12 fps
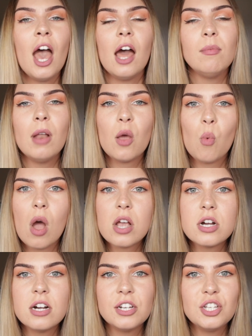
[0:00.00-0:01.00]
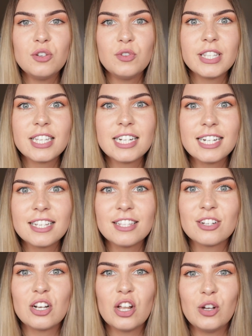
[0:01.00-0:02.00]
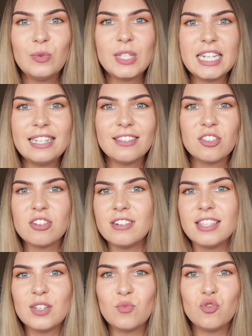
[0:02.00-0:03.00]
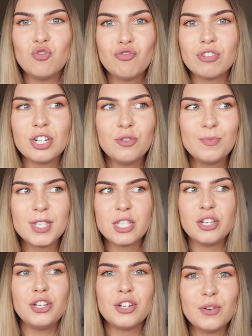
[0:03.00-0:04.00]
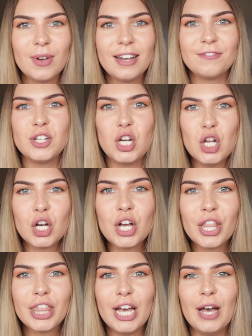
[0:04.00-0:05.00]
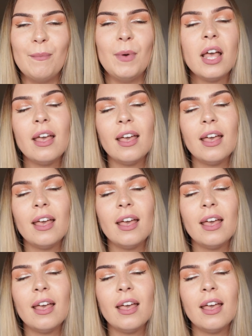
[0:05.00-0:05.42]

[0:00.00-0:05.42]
And I'm like, why can't you just hang the clothes inside the wardrobe so you don't have to look at them?